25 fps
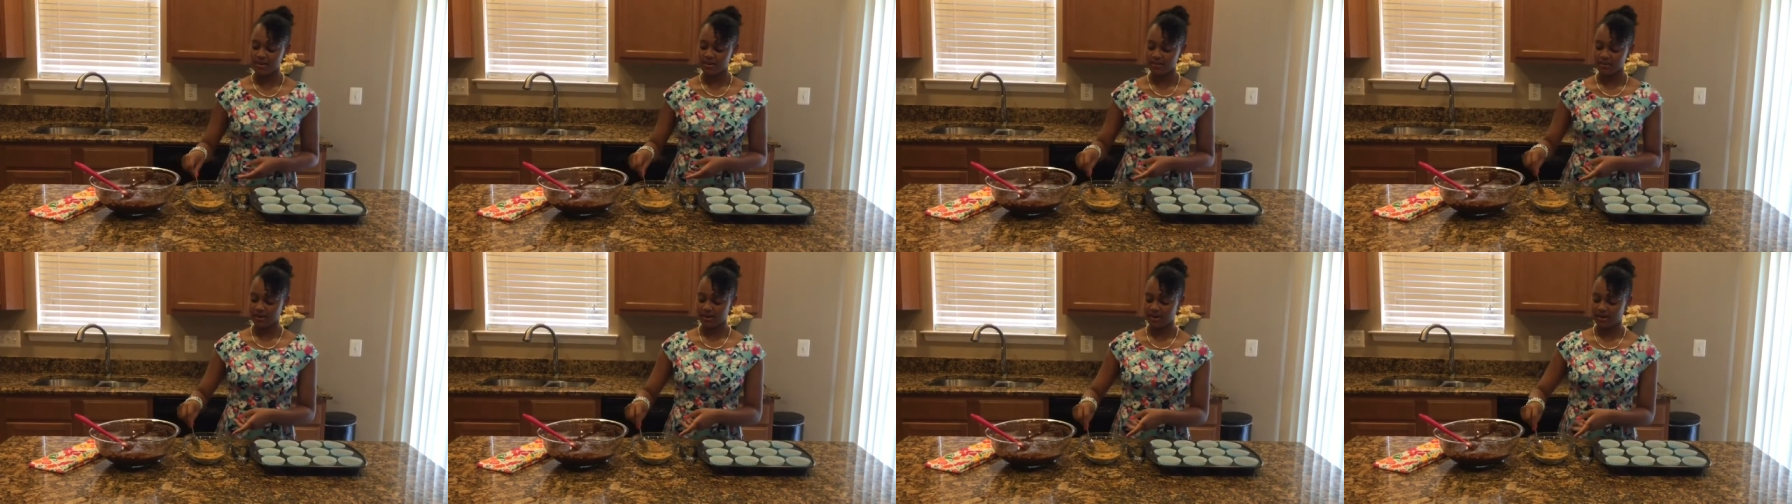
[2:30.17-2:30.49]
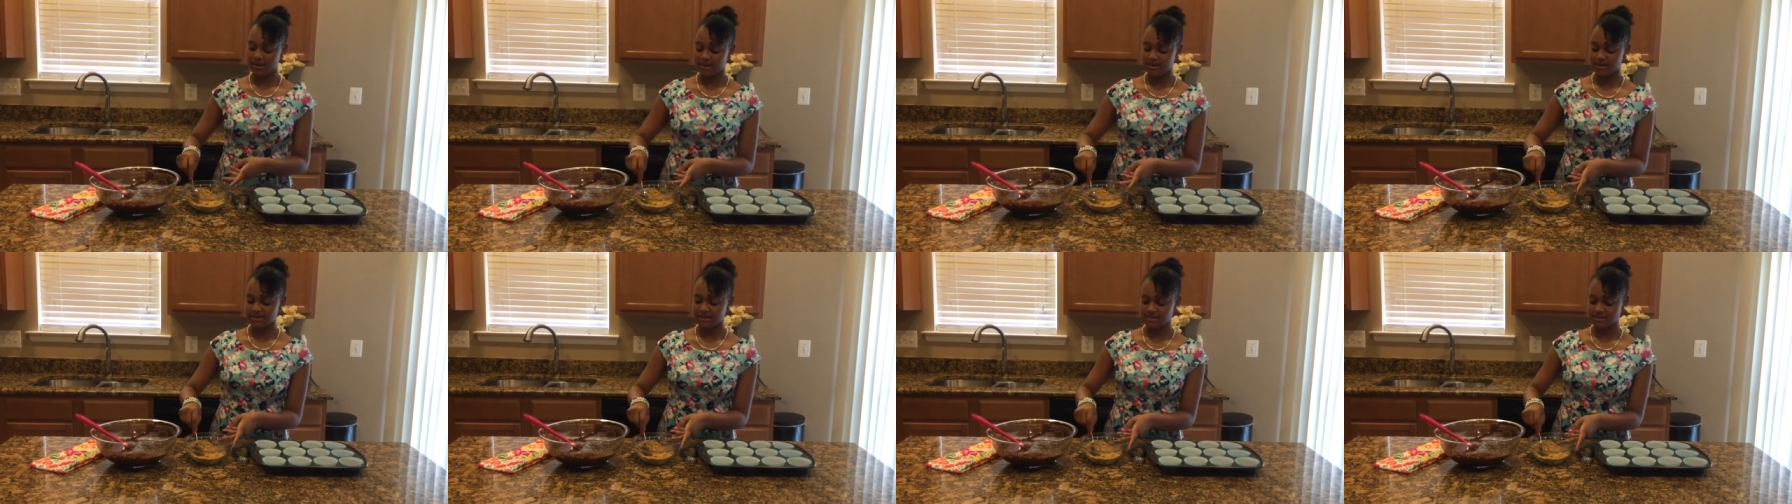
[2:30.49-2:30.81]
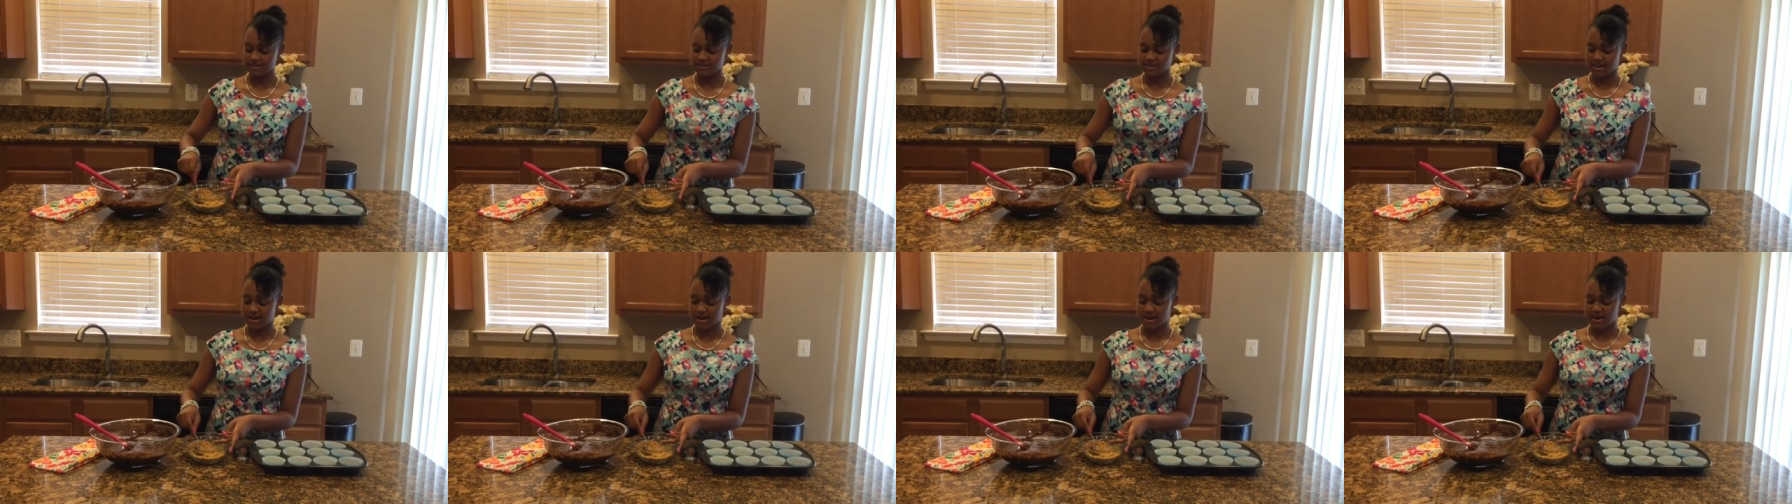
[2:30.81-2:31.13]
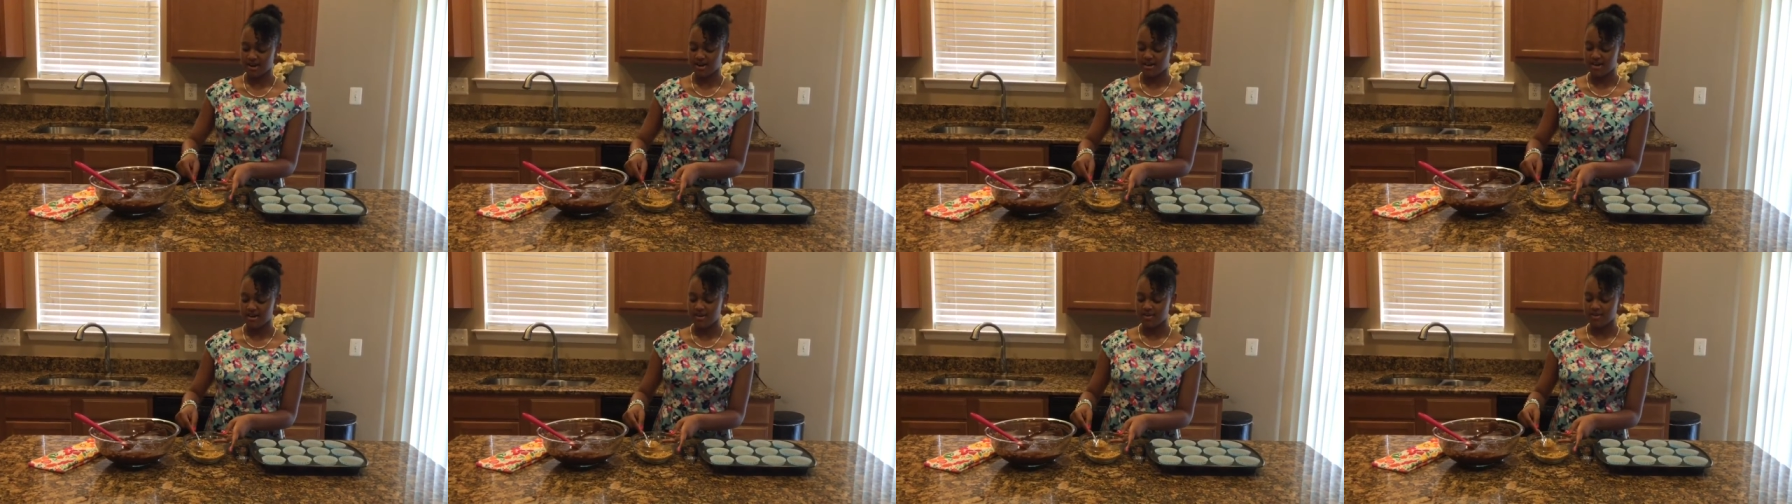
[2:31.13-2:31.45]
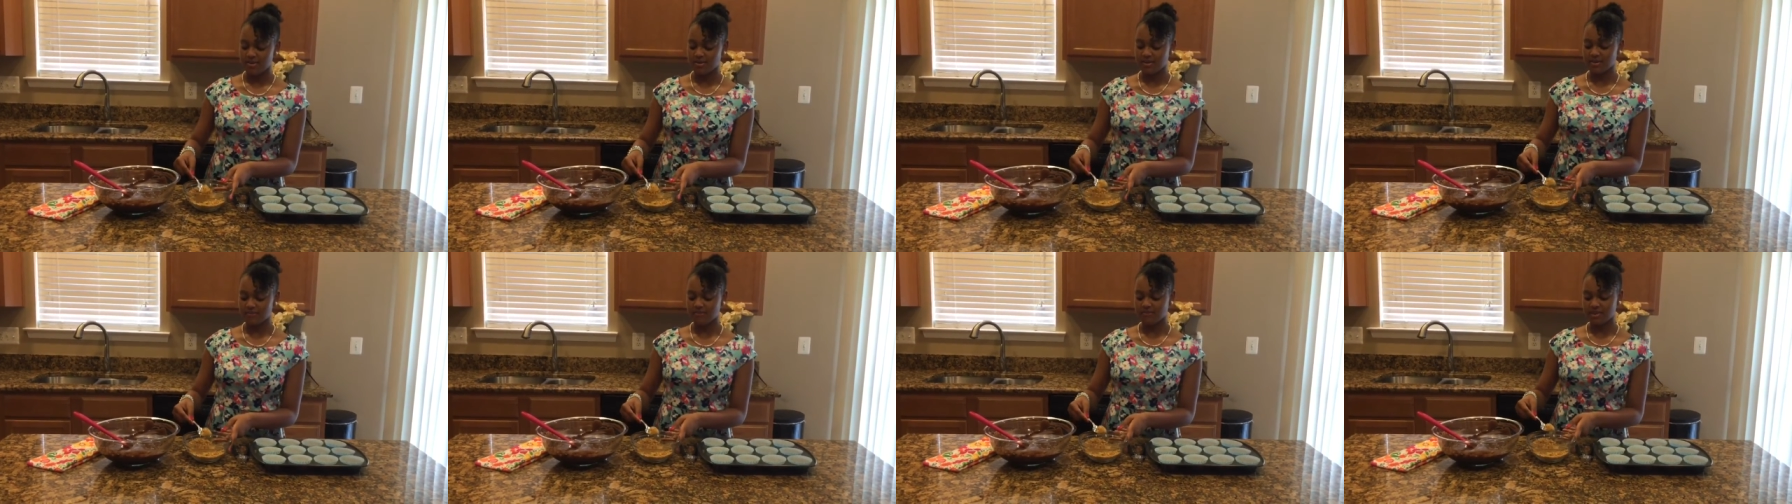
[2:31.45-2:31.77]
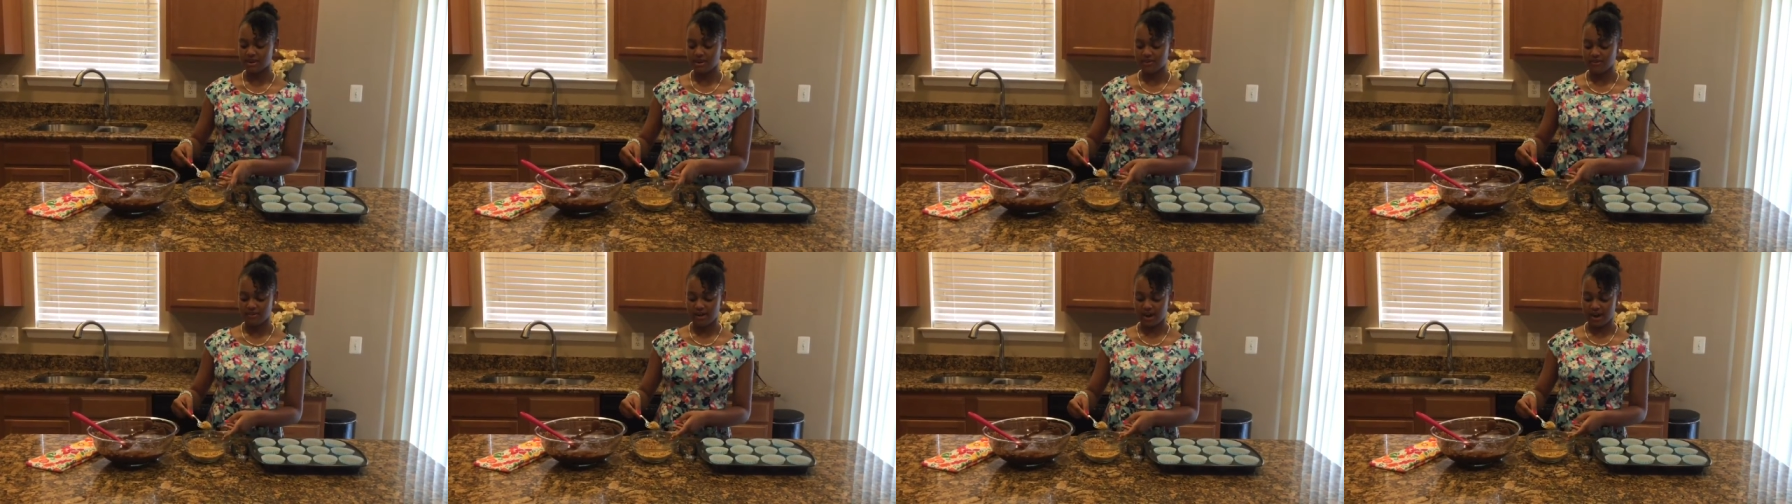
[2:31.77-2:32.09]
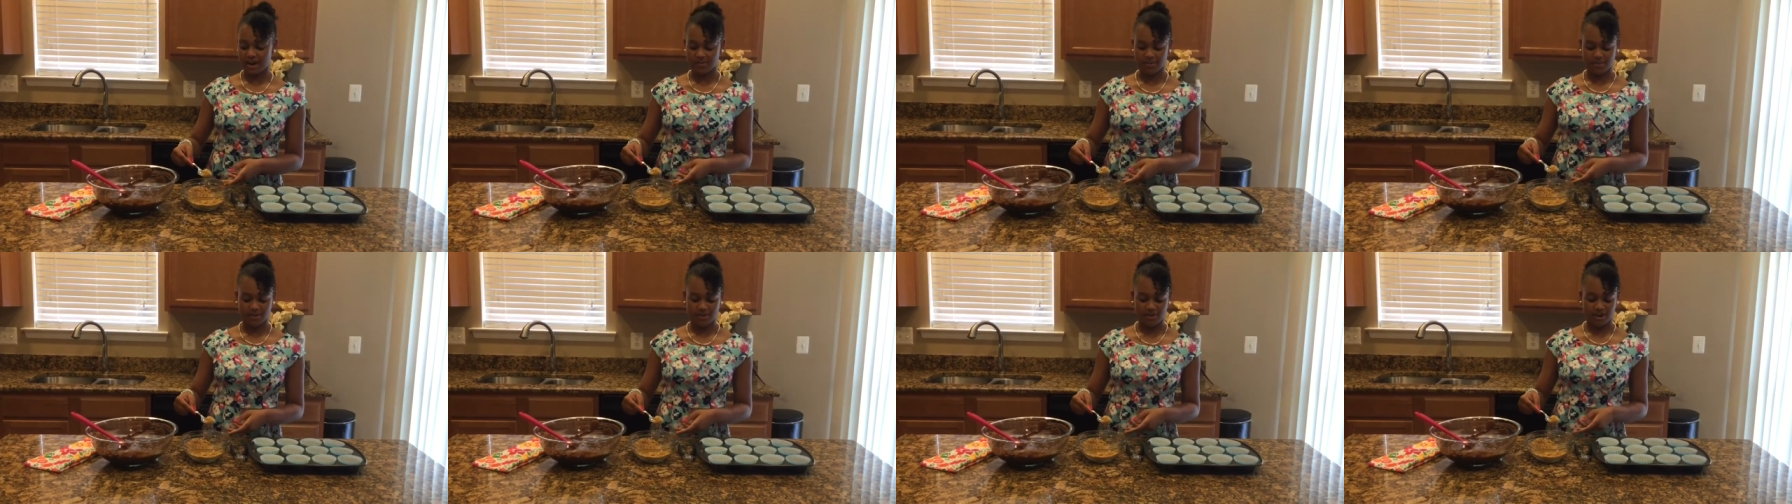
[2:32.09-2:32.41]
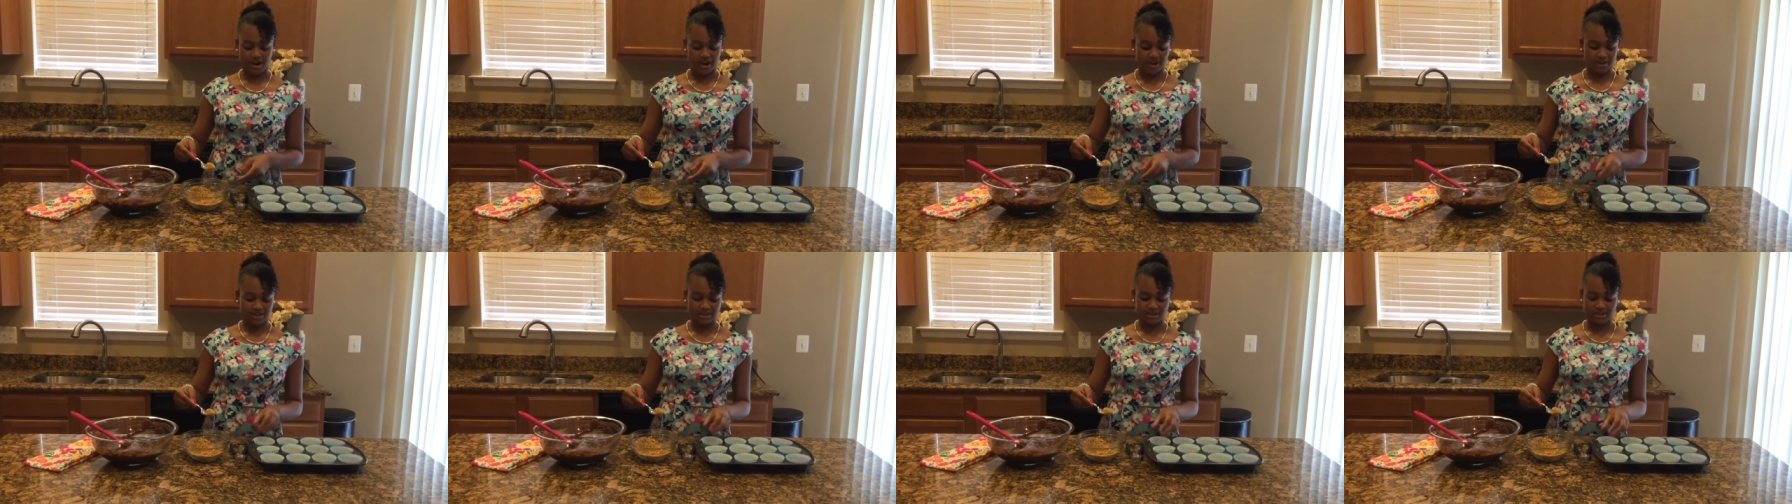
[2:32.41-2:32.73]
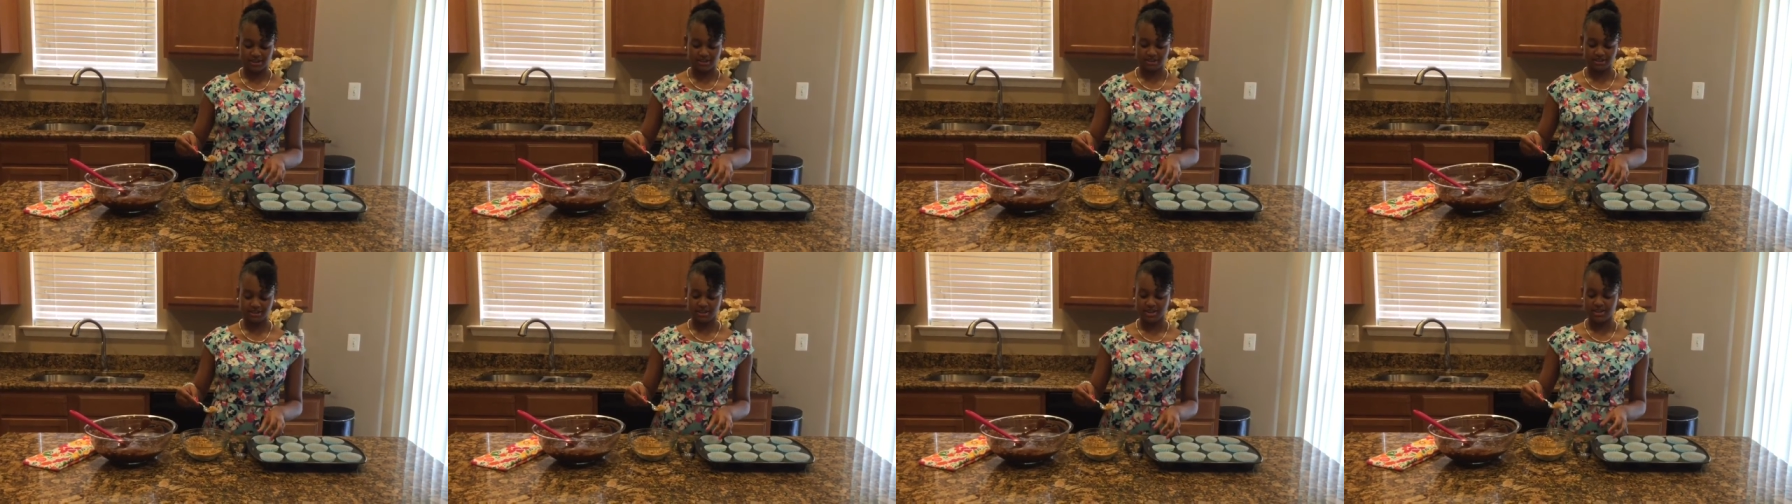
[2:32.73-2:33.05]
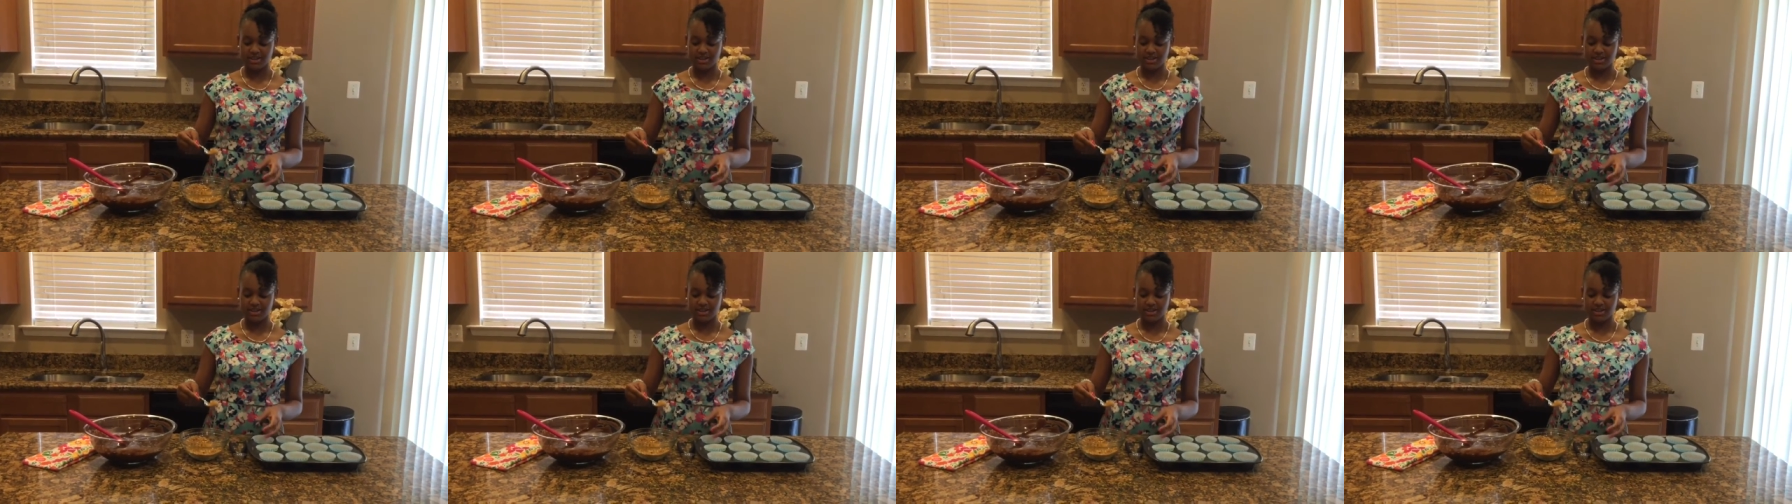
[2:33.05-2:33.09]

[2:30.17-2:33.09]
We're going to start with the graham crackers,